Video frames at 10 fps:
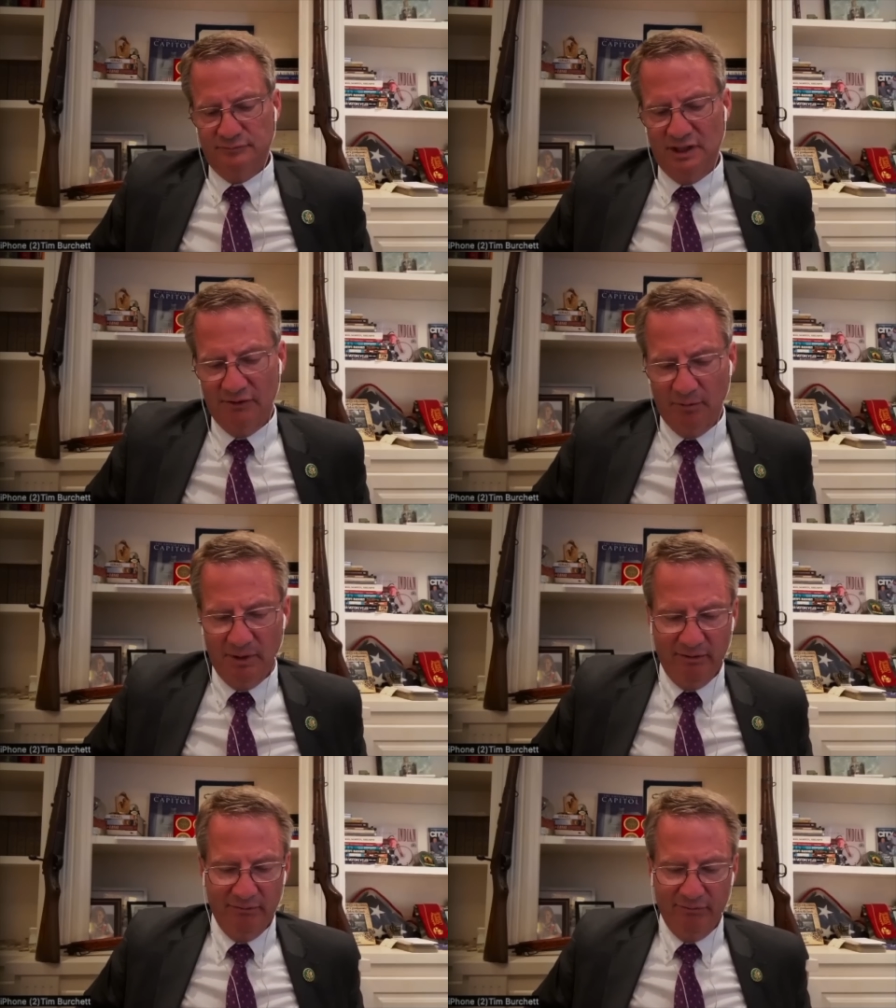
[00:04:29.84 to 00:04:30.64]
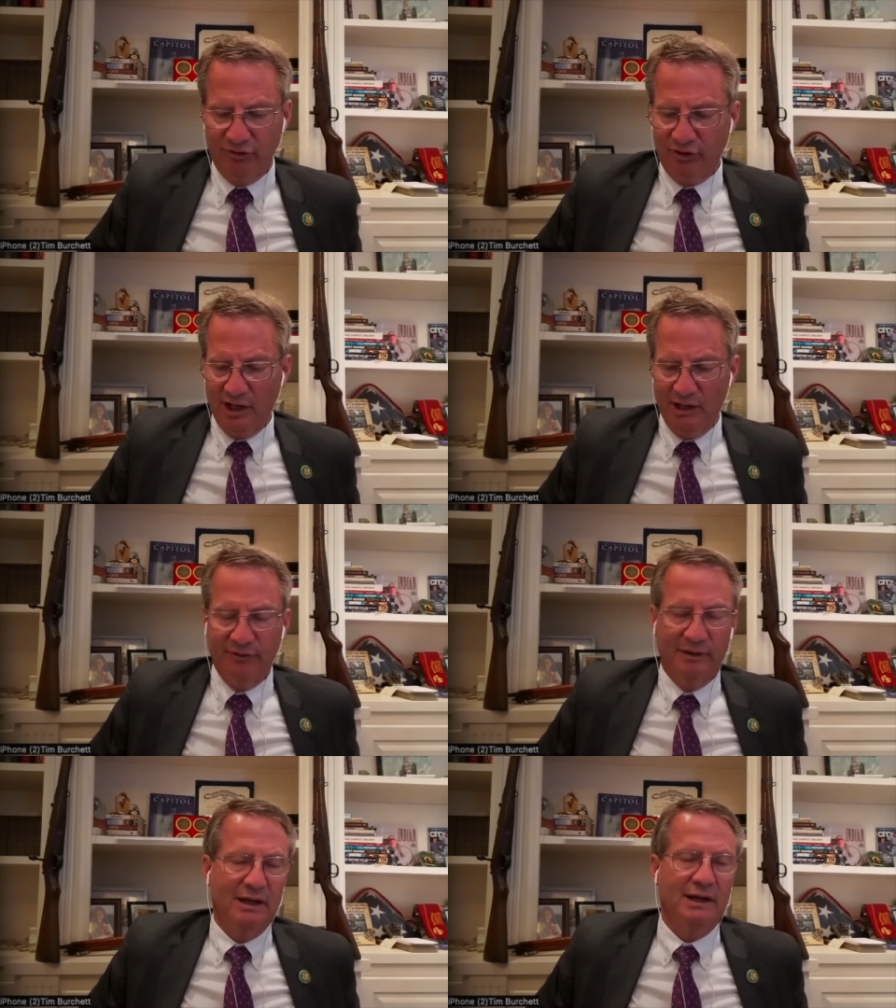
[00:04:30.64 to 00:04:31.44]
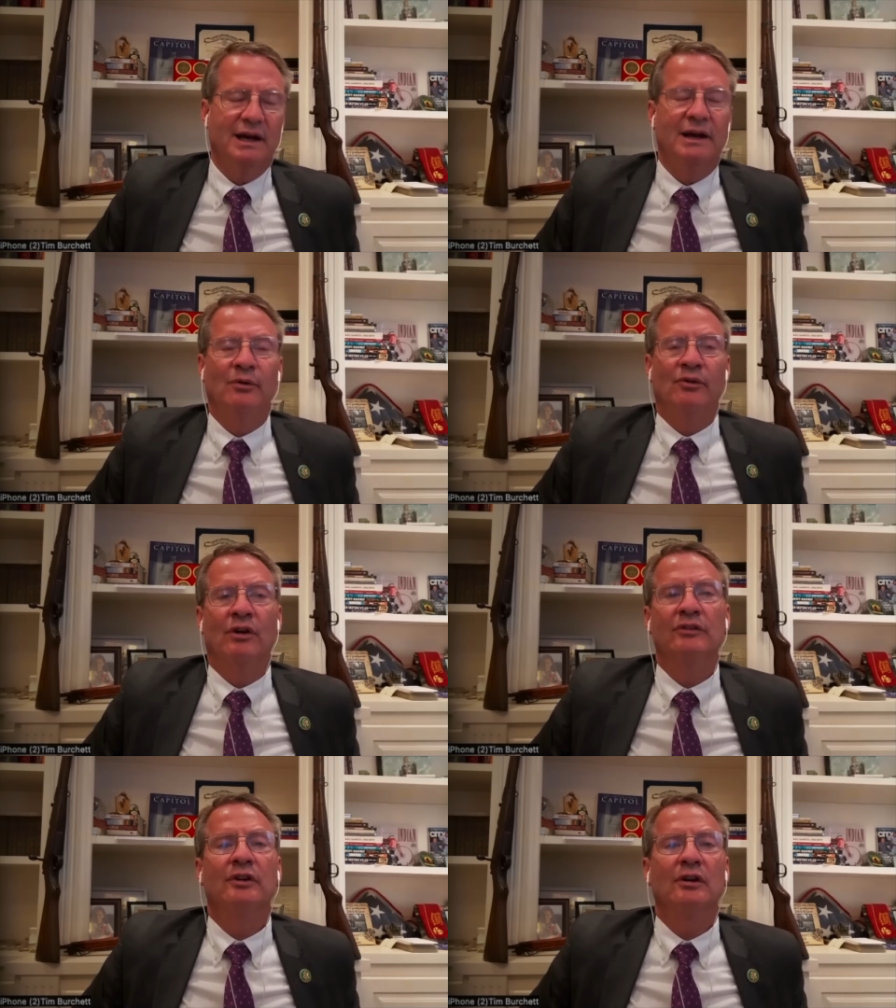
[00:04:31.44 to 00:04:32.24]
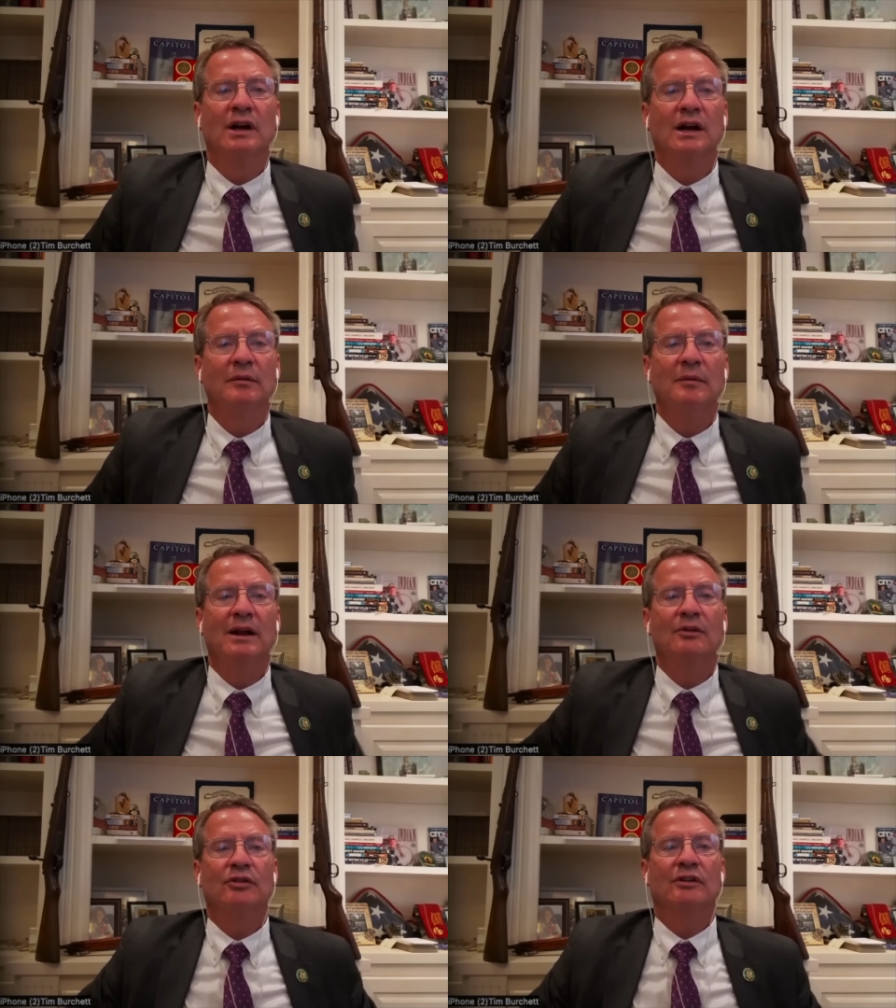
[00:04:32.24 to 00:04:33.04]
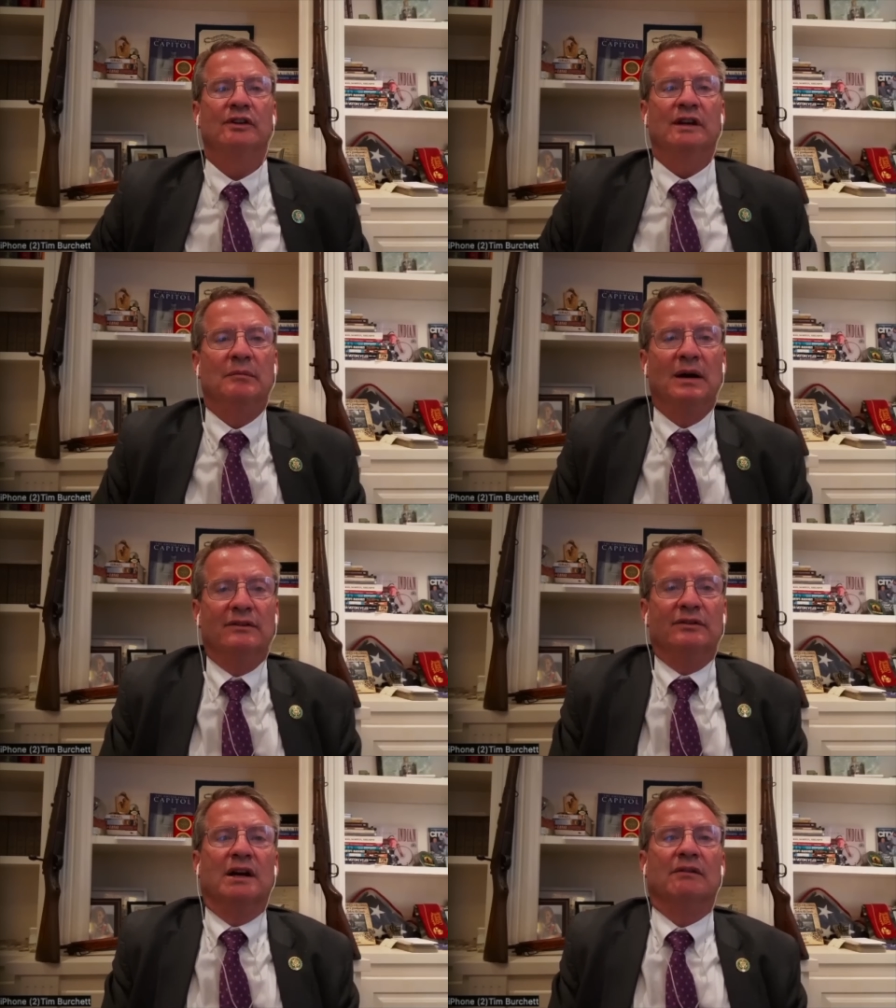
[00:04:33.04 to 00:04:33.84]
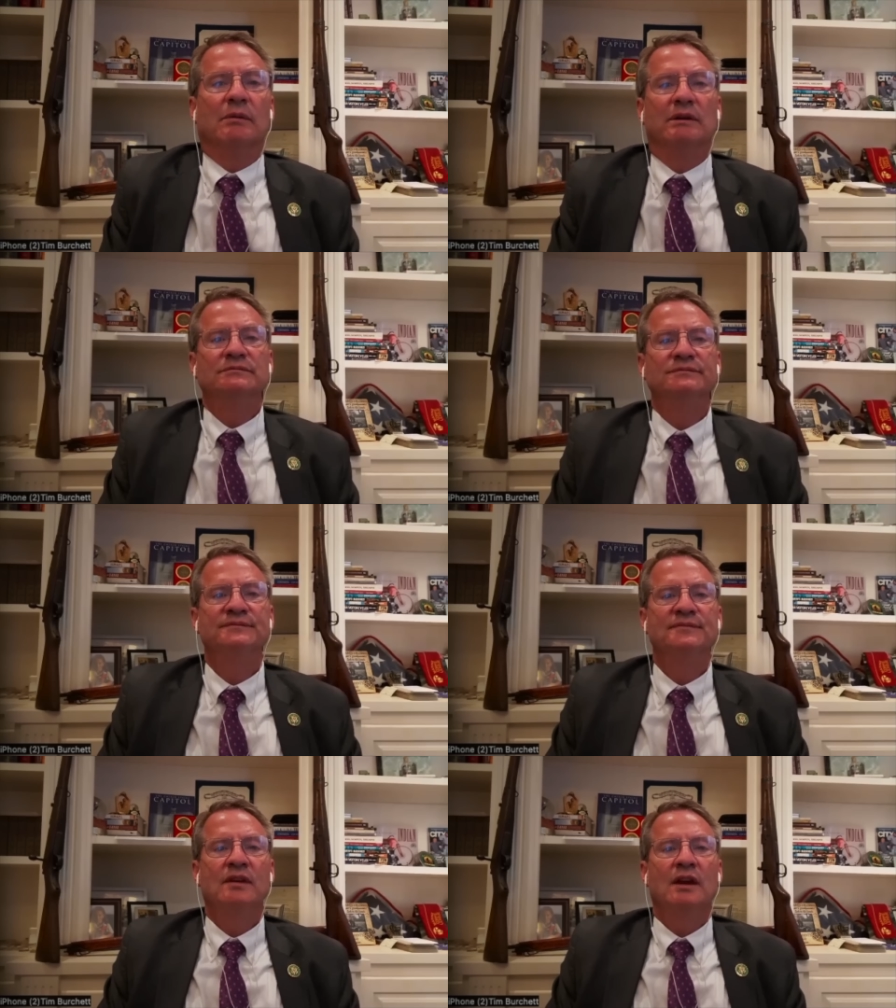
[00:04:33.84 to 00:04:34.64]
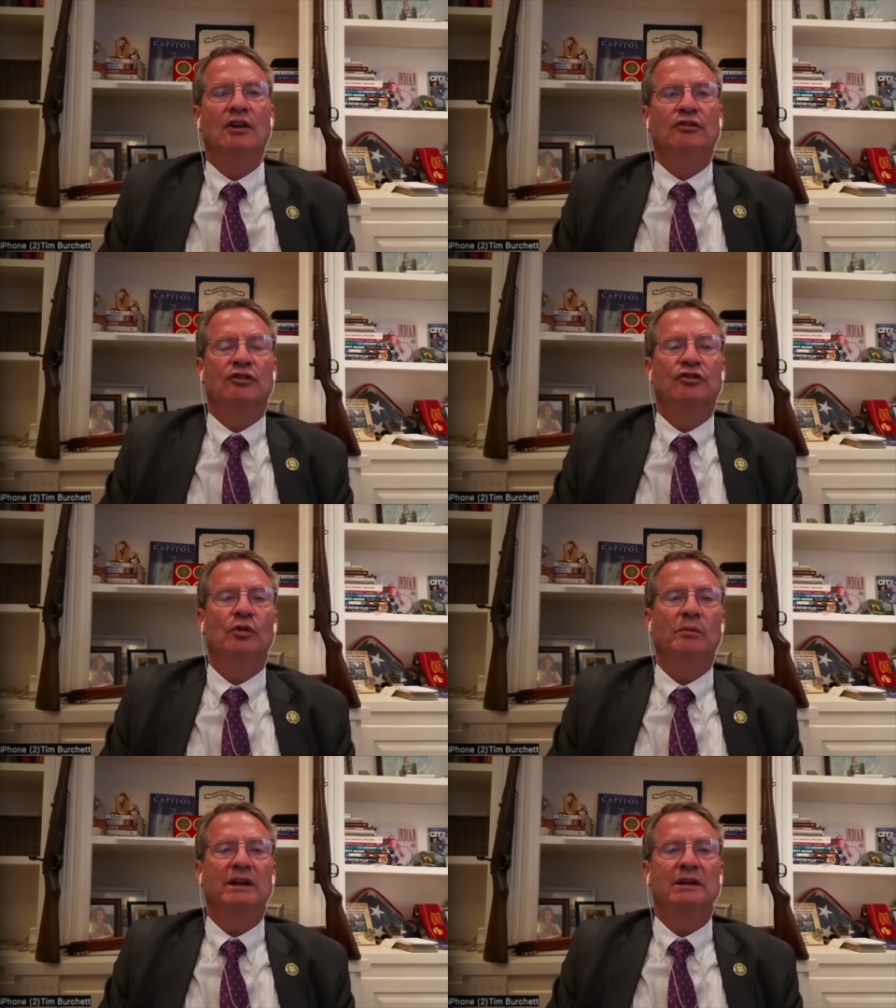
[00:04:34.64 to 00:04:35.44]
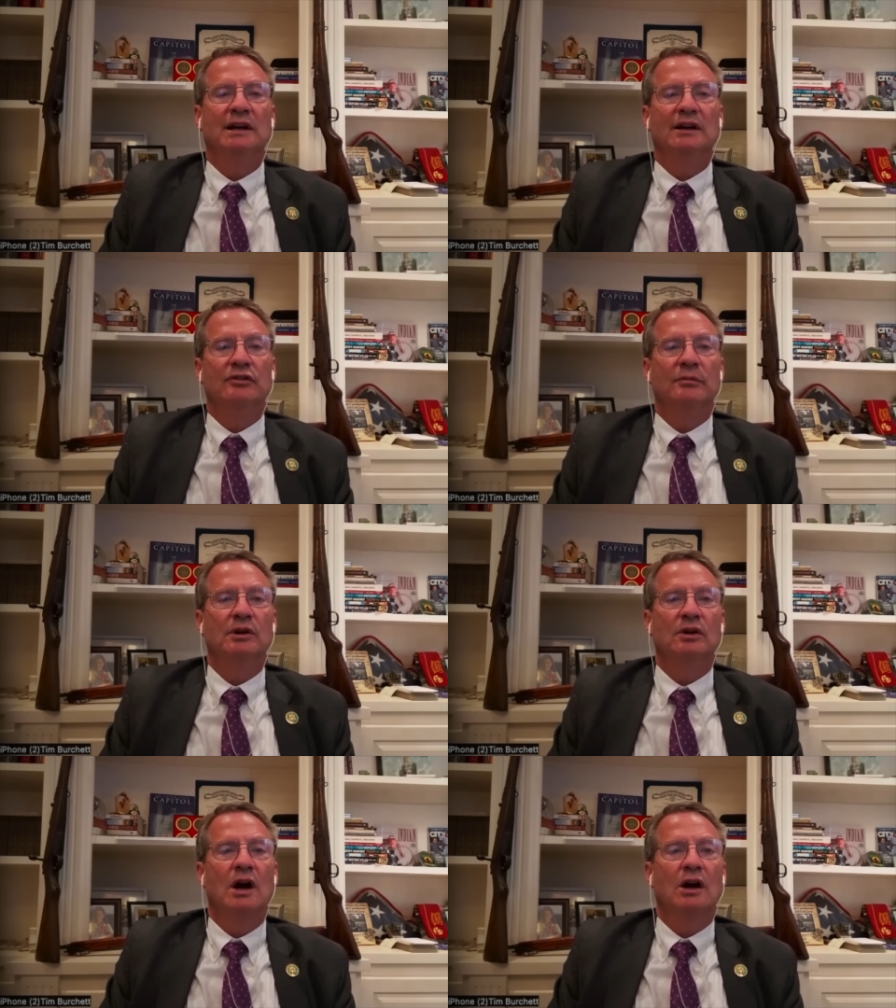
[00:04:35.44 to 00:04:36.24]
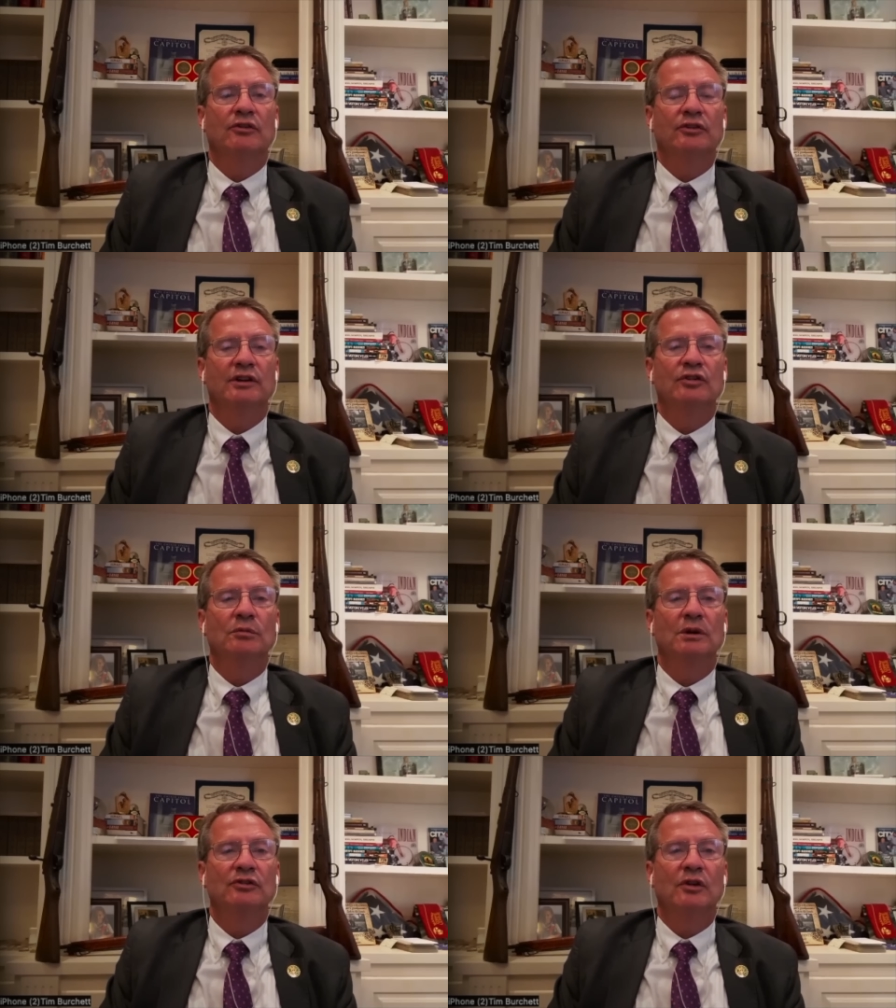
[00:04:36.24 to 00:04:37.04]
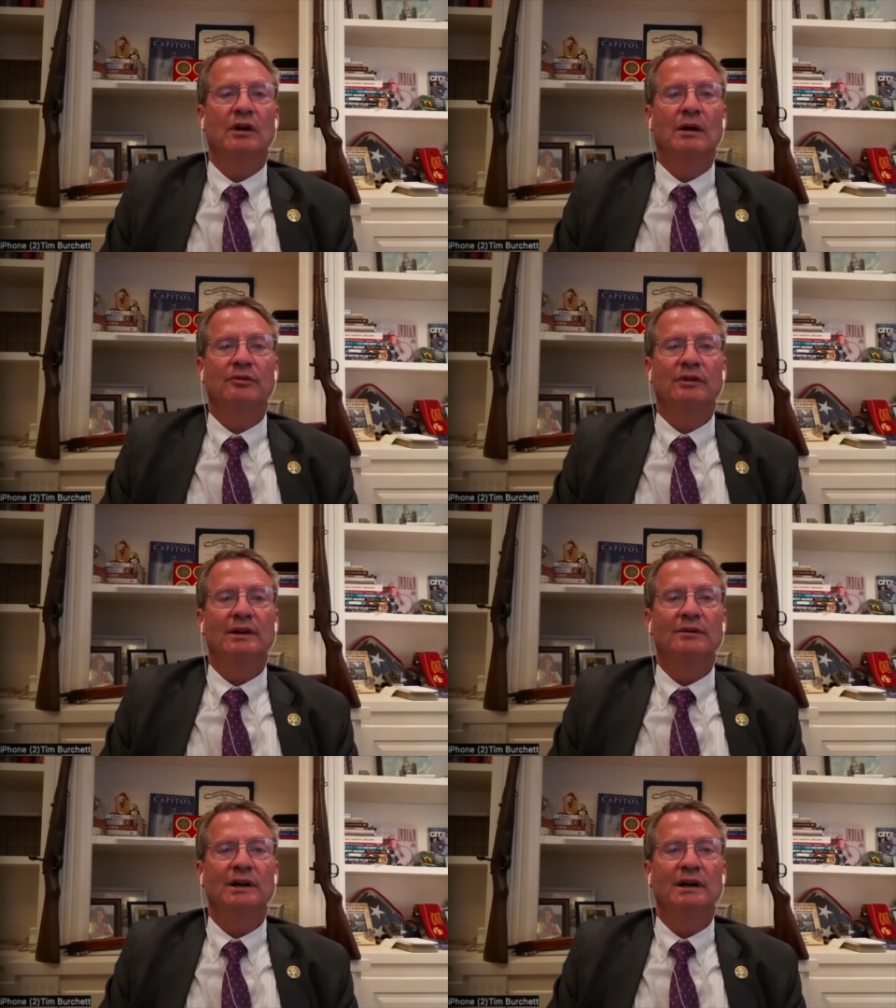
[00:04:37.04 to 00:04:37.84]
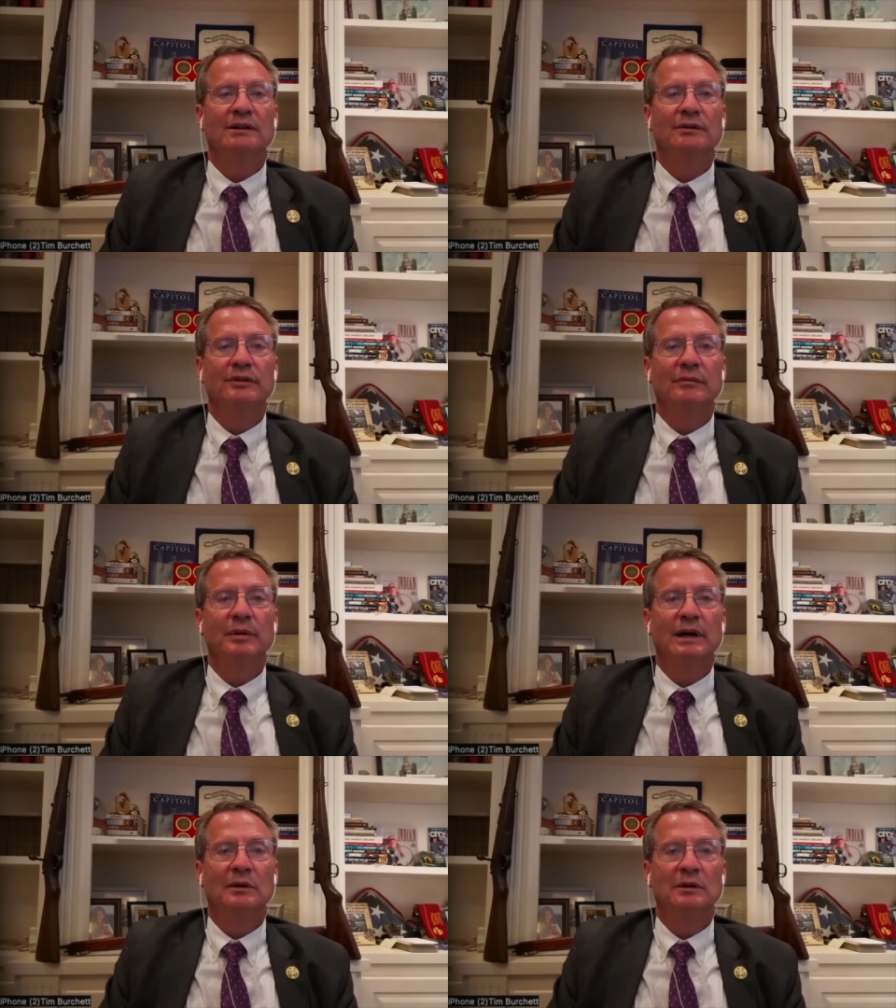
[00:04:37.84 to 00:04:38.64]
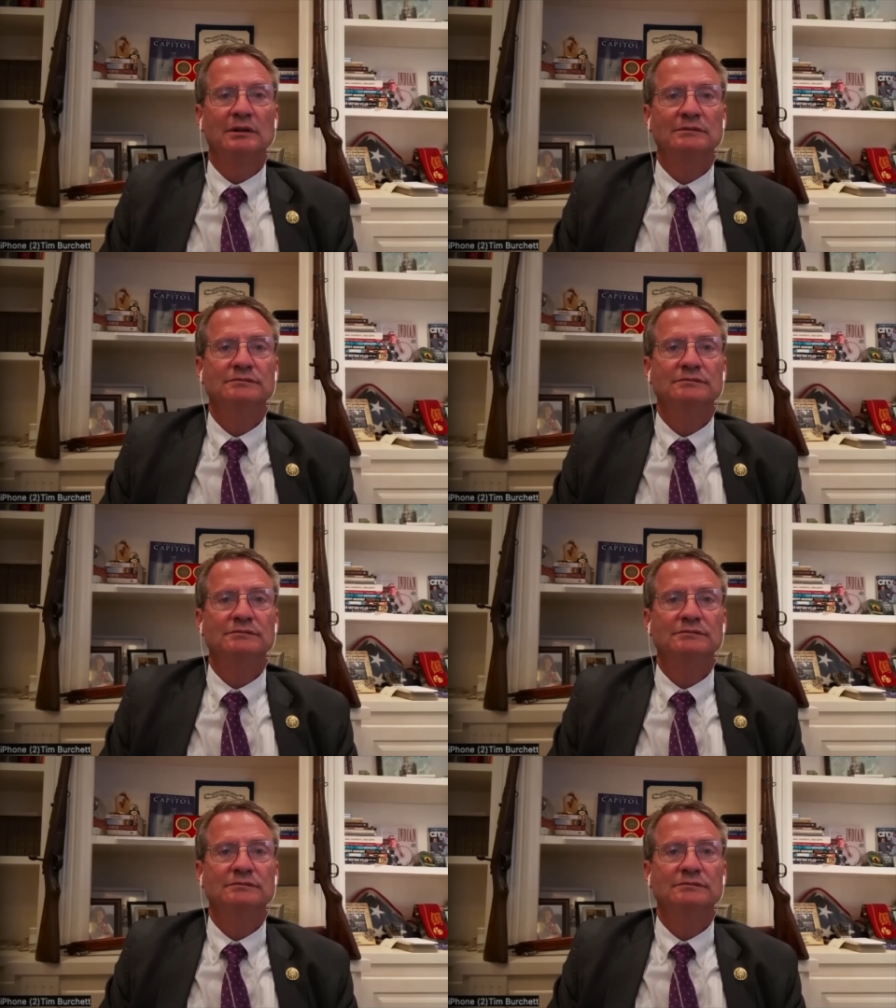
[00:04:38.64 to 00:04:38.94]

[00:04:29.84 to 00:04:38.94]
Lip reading: government stuff, and I don't trust our government. I don't trust anybody's government. It's just too many layers of bureaucracy and too much corruption. I don't care who's in power.